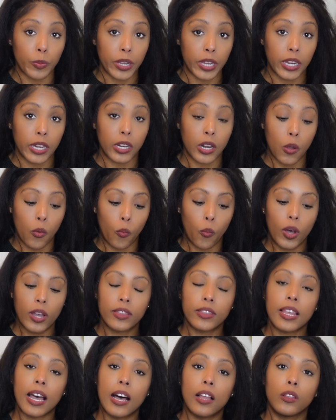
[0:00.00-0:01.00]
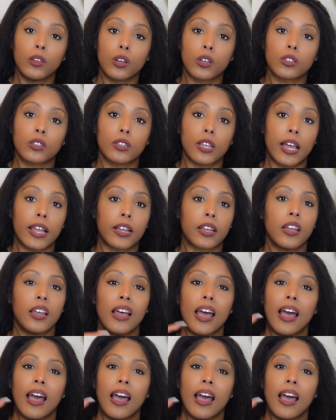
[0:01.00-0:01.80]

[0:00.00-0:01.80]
being and what that looks like.